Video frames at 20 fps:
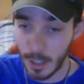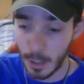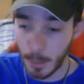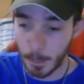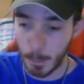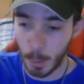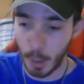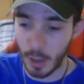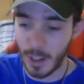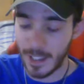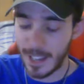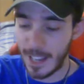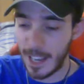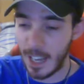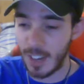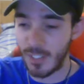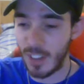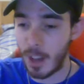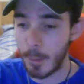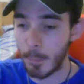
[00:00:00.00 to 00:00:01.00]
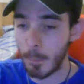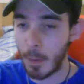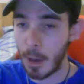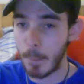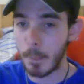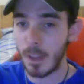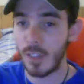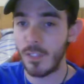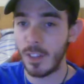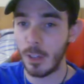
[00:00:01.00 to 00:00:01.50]
But again, that might
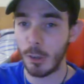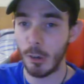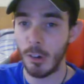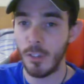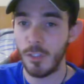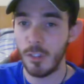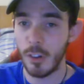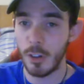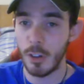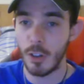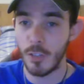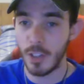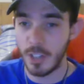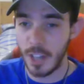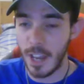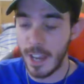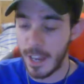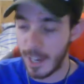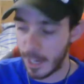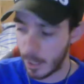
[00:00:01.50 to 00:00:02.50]
be a video for another day.